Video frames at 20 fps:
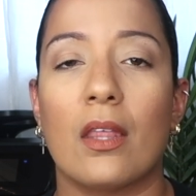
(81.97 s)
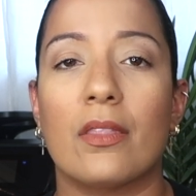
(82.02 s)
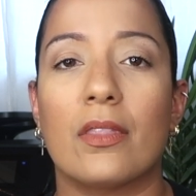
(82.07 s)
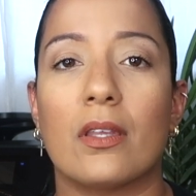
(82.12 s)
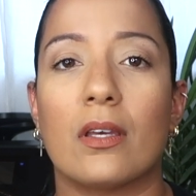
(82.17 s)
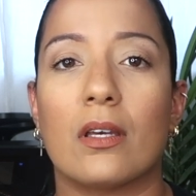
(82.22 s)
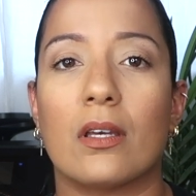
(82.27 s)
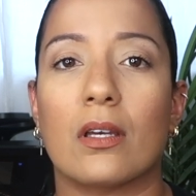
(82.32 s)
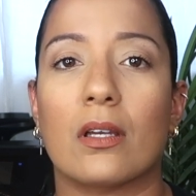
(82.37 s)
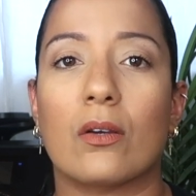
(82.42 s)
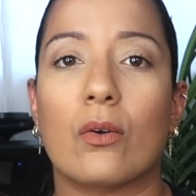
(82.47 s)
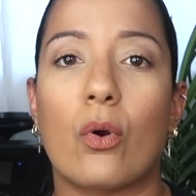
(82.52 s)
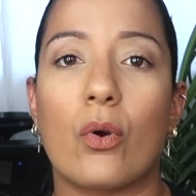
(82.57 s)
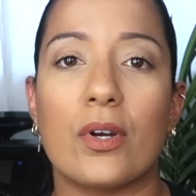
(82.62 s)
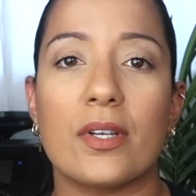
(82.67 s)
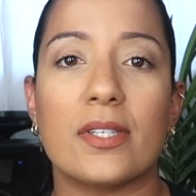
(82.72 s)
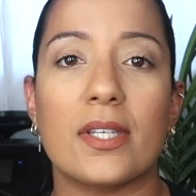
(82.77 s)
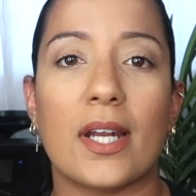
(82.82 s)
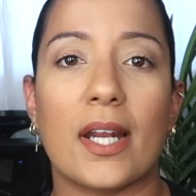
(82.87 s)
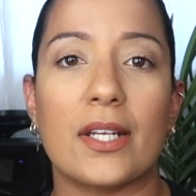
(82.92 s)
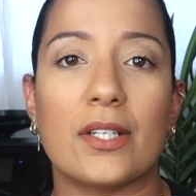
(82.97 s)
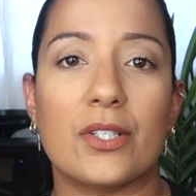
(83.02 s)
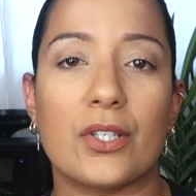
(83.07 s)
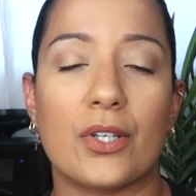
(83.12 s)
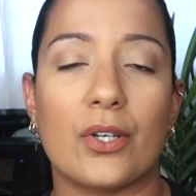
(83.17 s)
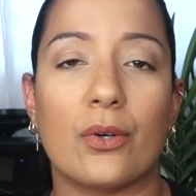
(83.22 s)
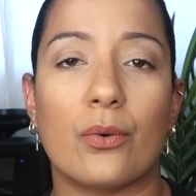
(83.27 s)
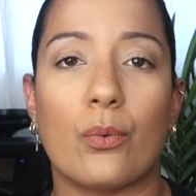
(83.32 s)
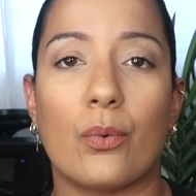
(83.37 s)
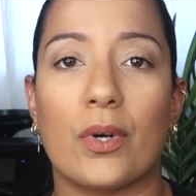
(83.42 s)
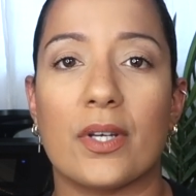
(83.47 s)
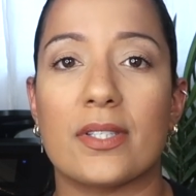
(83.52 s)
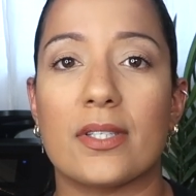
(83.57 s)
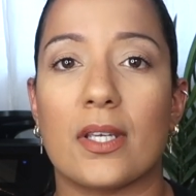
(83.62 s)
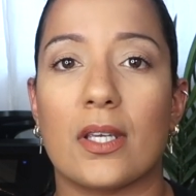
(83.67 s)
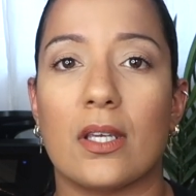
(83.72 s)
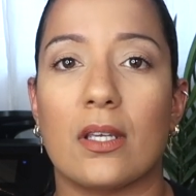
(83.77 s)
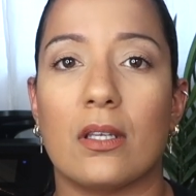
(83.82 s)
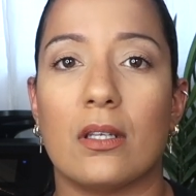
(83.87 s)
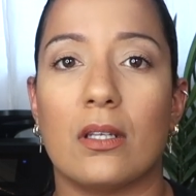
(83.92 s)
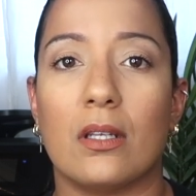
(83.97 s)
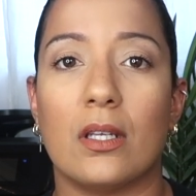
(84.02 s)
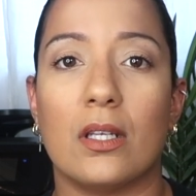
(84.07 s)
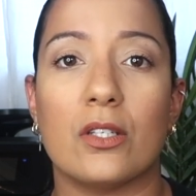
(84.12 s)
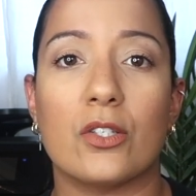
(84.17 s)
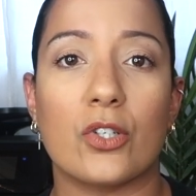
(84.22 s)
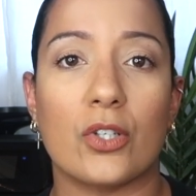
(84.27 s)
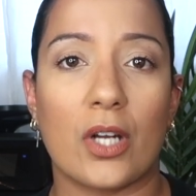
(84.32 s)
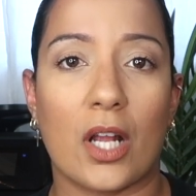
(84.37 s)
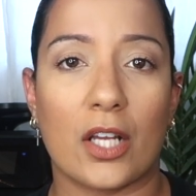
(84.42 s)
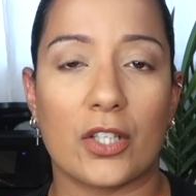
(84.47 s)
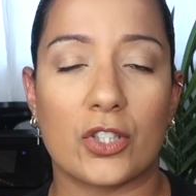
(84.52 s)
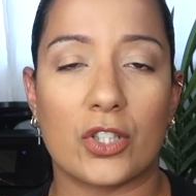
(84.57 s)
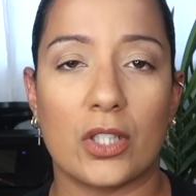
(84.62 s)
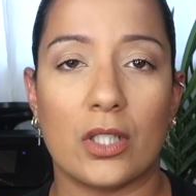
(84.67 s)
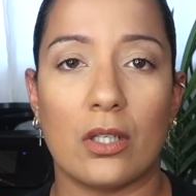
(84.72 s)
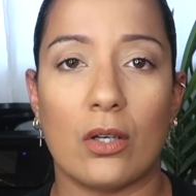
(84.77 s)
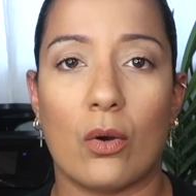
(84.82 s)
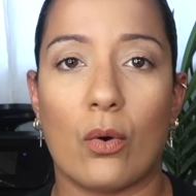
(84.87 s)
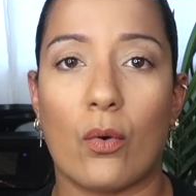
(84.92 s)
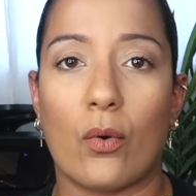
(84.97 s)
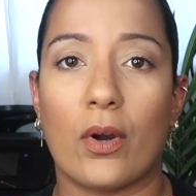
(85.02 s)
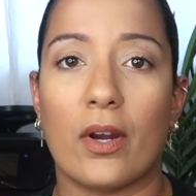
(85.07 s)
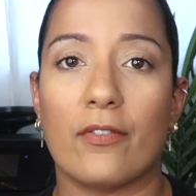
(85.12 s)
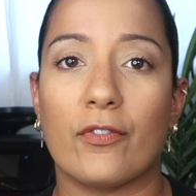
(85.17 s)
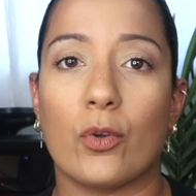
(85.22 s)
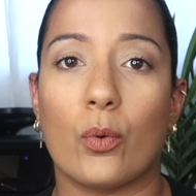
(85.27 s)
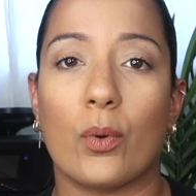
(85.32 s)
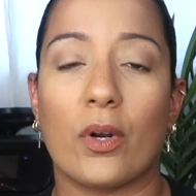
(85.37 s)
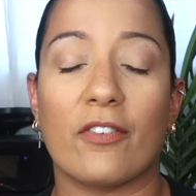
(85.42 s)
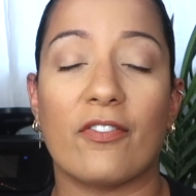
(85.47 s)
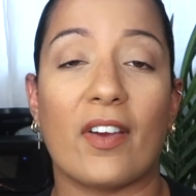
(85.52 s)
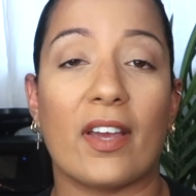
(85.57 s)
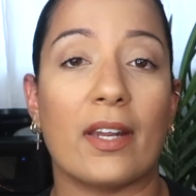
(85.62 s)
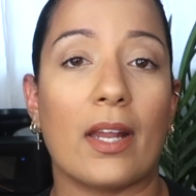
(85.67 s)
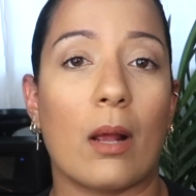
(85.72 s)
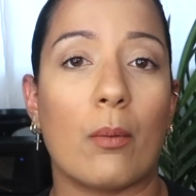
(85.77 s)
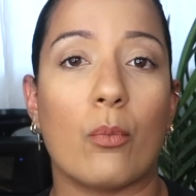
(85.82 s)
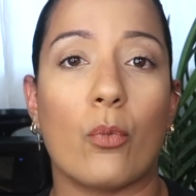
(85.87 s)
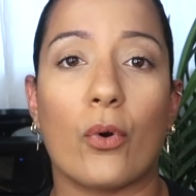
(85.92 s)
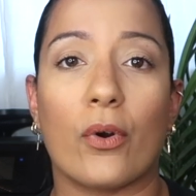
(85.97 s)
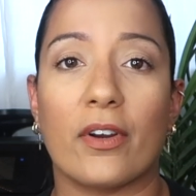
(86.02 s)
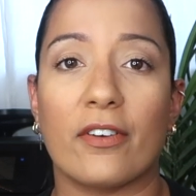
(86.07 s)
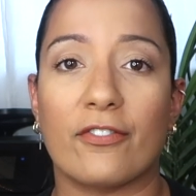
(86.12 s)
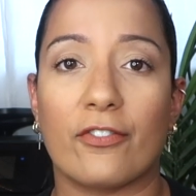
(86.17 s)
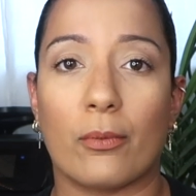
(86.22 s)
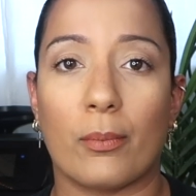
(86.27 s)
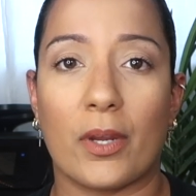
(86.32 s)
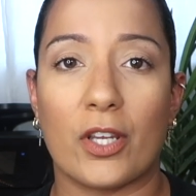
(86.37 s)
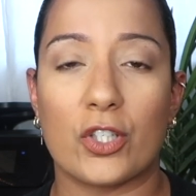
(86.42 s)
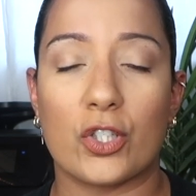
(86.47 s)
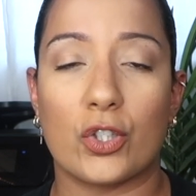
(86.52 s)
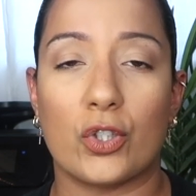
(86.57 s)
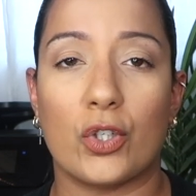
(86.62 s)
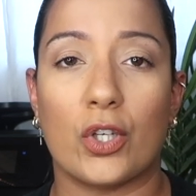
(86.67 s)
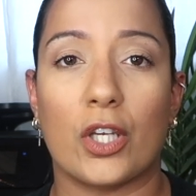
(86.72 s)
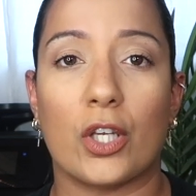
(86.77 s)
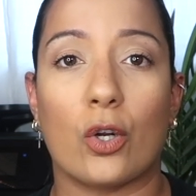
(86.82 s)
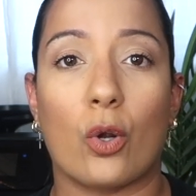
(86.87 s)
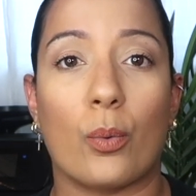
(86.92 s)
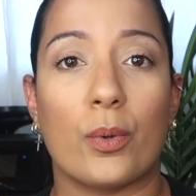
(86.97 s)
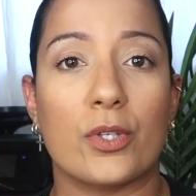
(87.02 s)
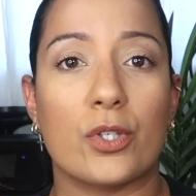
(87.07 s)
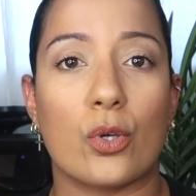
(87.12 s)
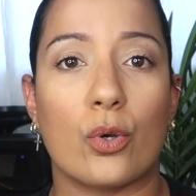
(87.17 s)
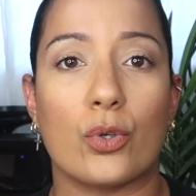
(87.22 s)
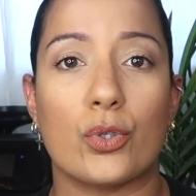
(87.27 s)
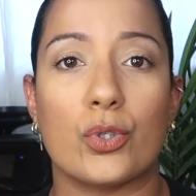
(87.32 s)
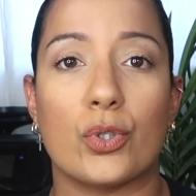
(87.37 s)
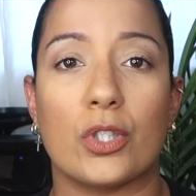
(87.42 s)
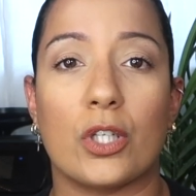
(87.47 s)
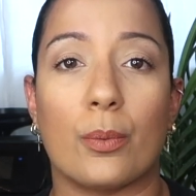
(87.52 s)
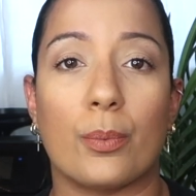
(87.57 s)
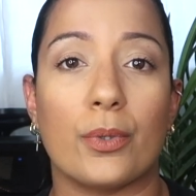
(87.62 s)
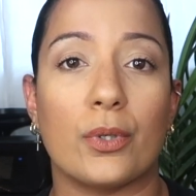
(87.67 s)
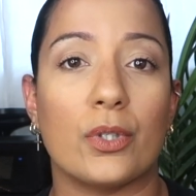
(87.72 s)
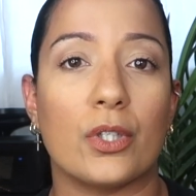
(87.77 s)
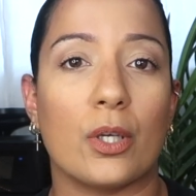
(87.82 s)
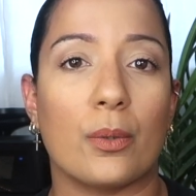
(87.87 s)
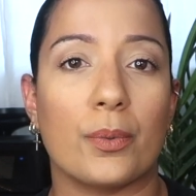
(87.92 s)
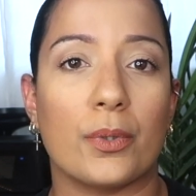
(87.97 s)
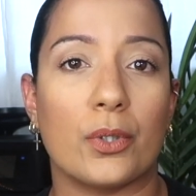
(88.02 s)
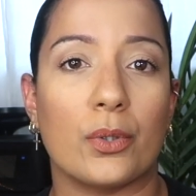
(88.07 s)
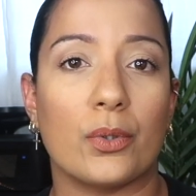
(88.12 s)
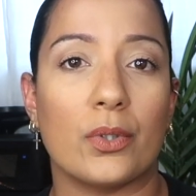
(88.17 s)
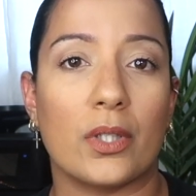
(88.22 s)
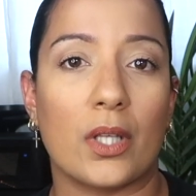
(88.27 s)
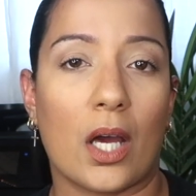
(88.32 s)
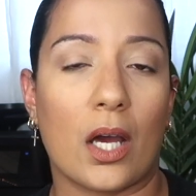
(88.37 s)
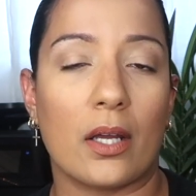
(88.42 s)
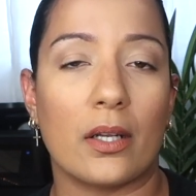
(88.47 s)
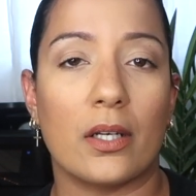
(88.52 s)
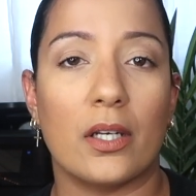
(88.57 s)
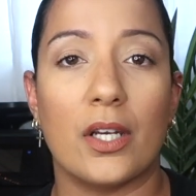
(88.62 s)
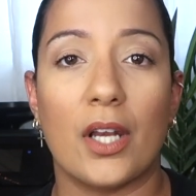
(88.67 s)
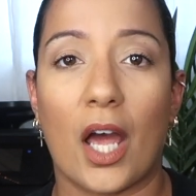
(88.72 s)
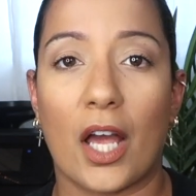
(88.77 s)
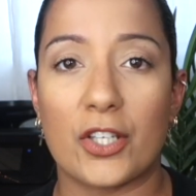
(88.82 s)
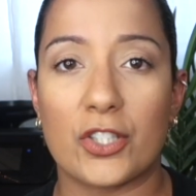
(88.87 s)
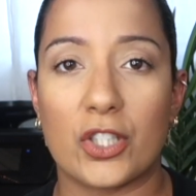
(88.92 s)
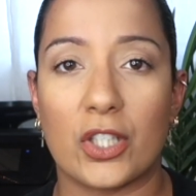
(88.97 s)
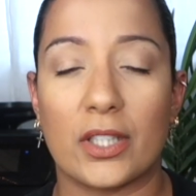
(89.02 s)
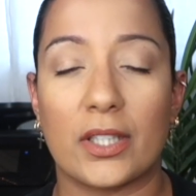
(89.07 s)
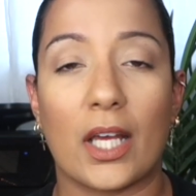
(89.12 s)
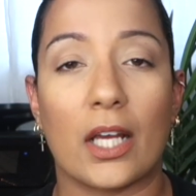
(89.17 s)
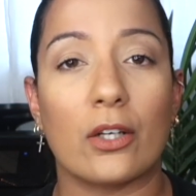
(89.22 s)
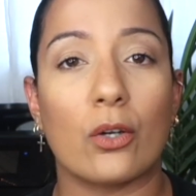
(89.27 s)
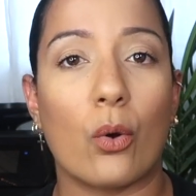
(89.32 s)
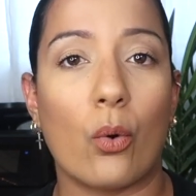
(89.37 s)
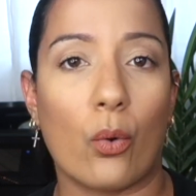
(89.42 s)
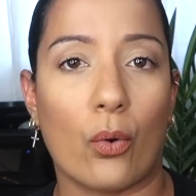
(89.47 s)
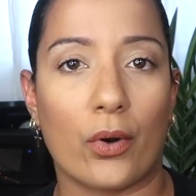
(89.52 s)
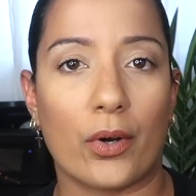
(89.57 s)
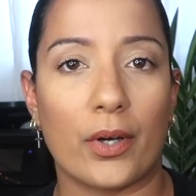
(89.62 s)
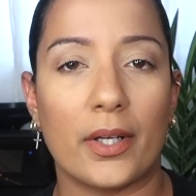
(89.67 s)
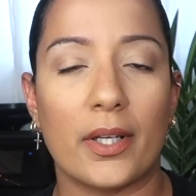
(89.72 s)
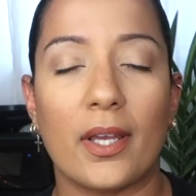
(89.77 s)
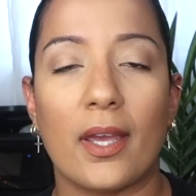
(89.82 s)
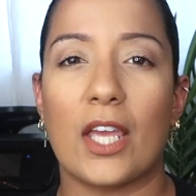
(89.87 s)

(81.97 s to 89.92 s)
The course that I took was in InterNACHI, or if you want to find out more information, you can always go to www.nachi.org.